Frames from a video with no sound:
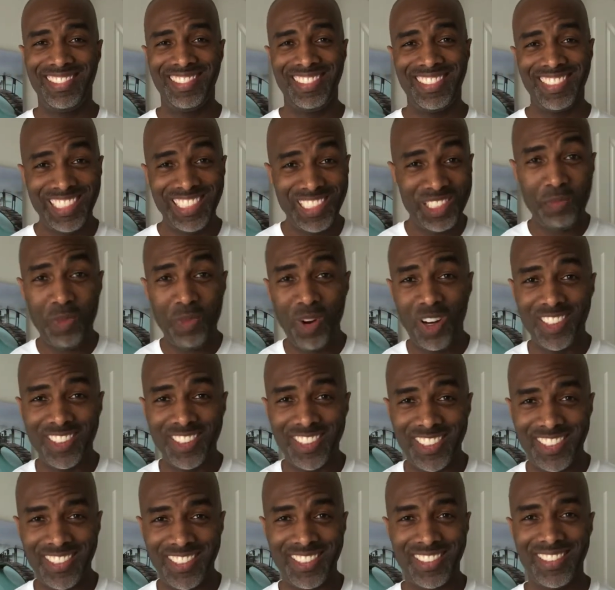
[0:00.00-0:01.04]
Since
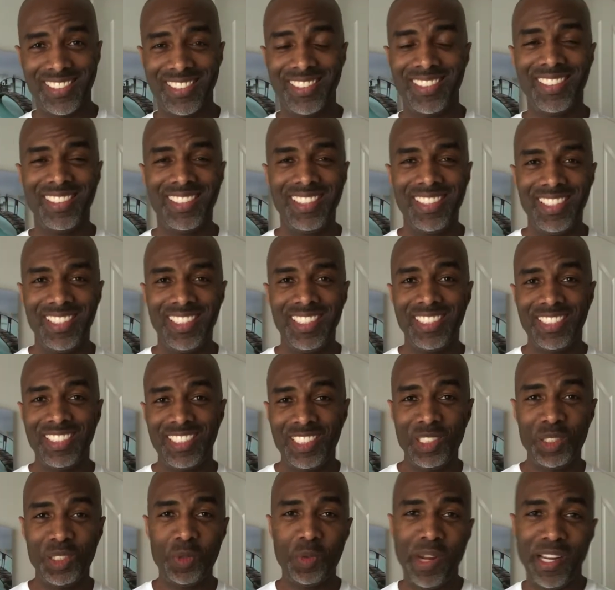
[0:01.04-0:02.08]
March.
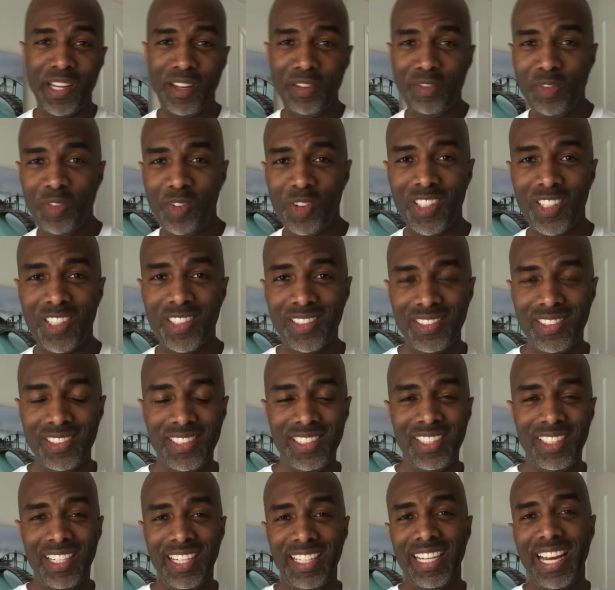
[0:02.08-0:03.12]
Still waiting for
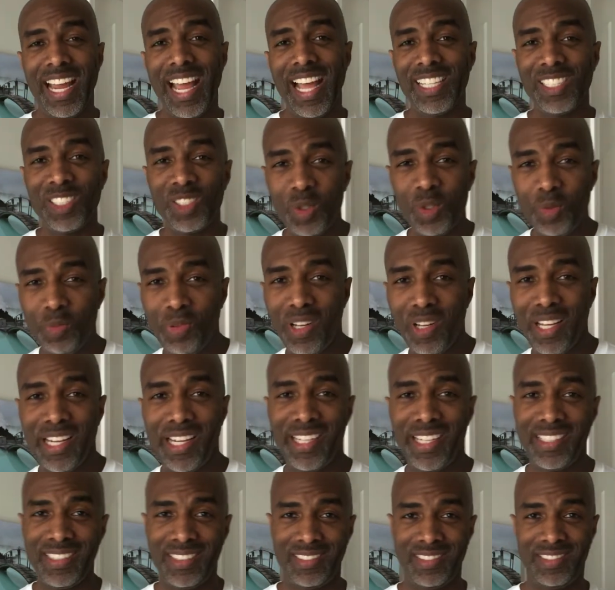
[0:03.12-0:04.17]
a national
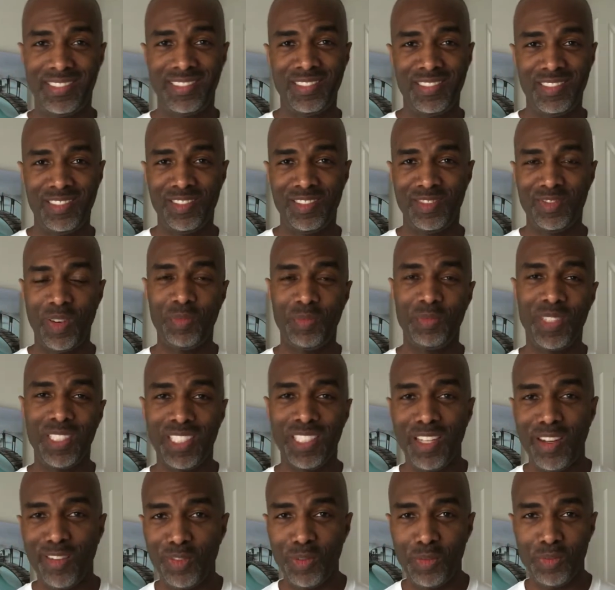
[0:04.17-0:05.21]
plan from the
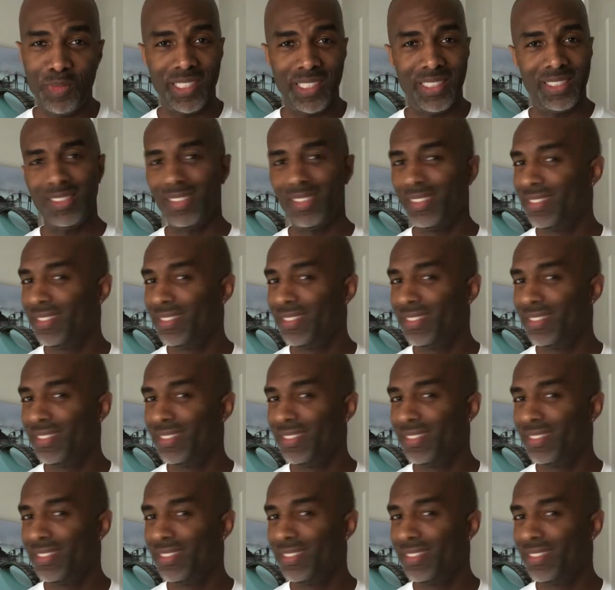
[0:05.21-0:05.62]
government.